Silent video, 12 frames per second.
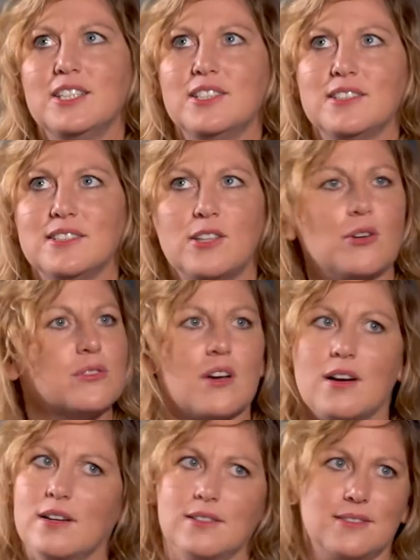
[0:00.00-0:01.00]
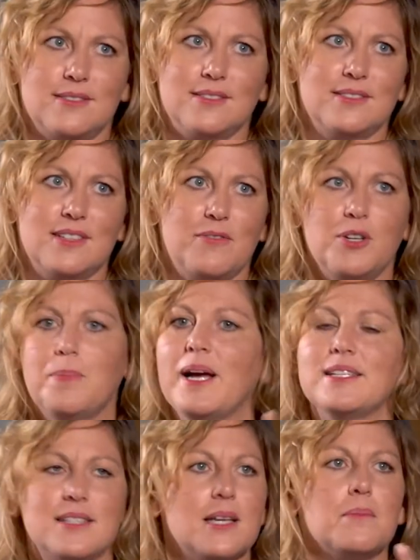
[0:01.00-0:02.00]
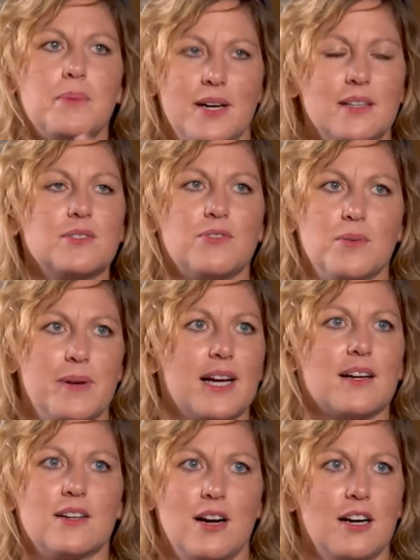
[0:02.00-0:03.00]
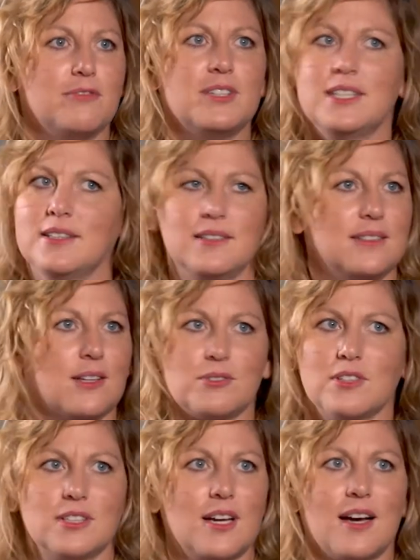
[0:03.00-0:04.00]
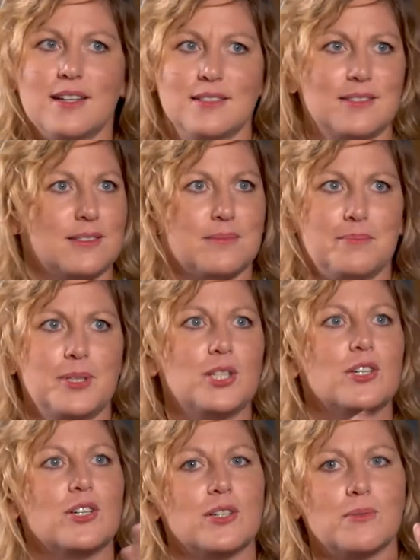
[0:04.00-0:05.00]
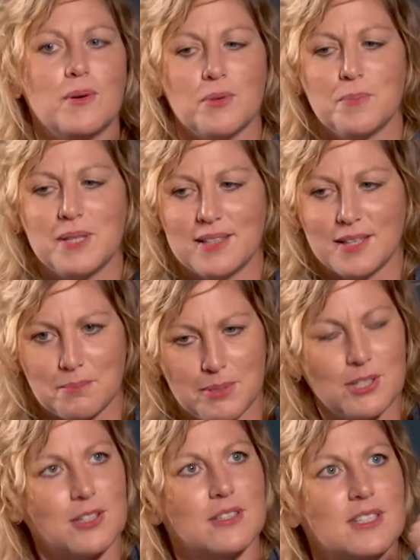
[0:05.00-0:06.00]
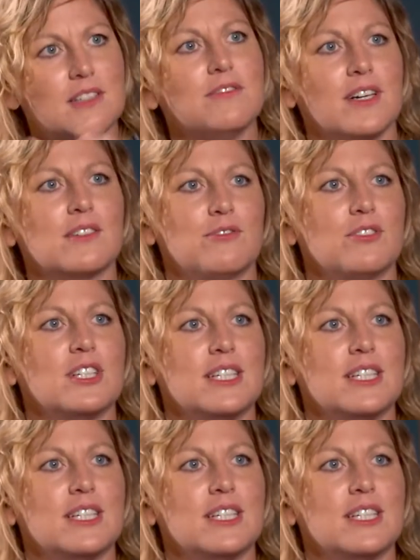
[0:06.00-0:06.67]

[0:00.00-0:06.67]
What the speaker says: those aren't, if you're paying $10 for a bag of coffee, those are not pure, what would be like pure defect-free.